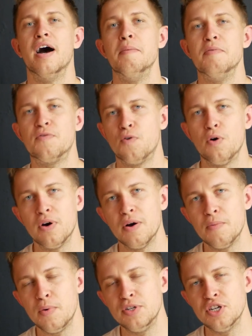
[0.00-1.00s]
before
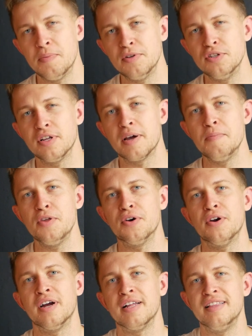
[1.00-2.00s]
we jump into the computer,